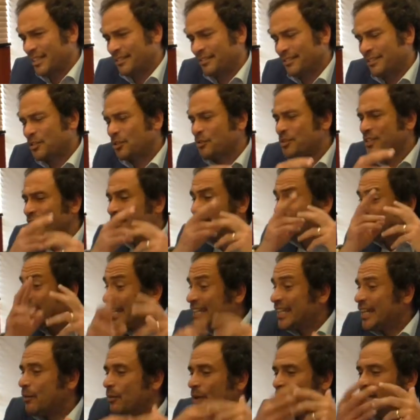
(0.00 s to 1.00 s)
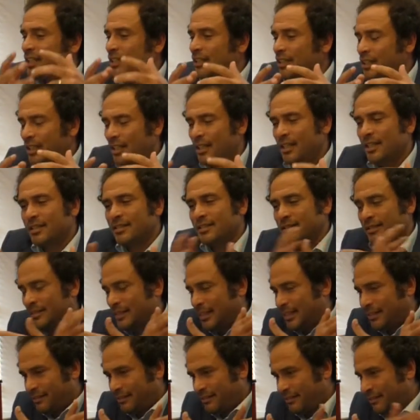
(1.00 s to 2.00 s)
And so their takeaway is
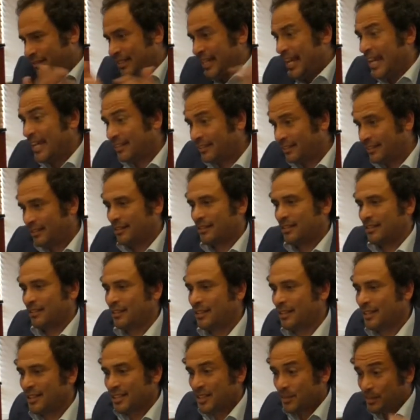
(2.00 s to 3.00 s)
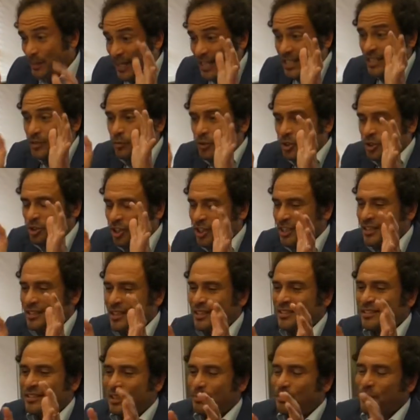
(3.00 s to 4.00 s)
that space which
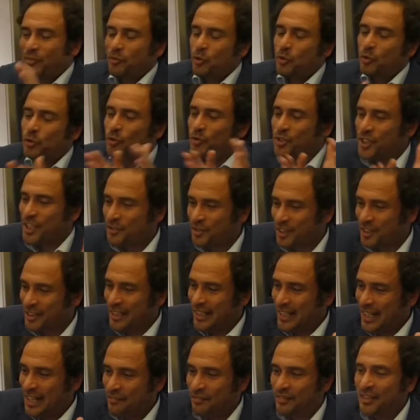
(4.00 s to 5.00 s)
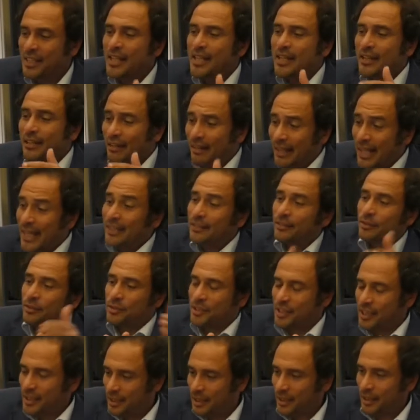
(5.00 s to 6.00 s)
existed before 2011 led to
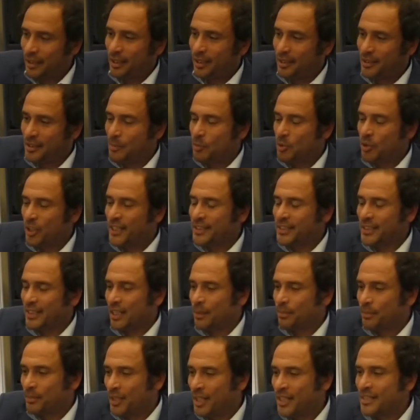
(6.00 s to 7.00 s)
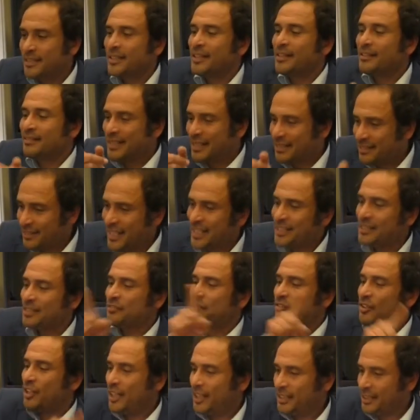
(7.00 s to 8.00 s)
the democratic uprising that they
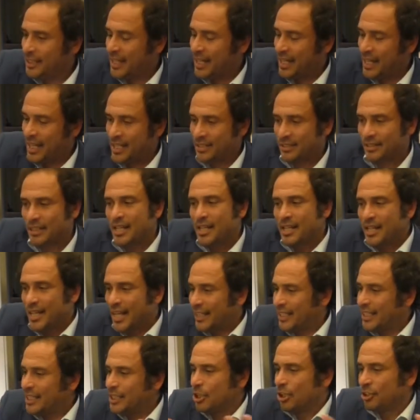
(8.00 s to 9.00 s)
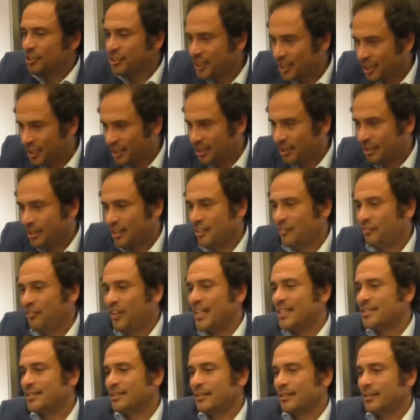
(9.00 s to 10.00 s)
define as a chaotic
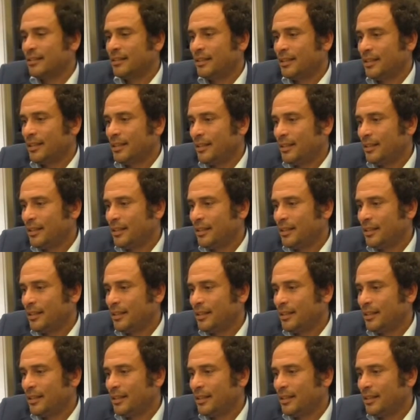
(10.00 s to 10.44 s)
phase in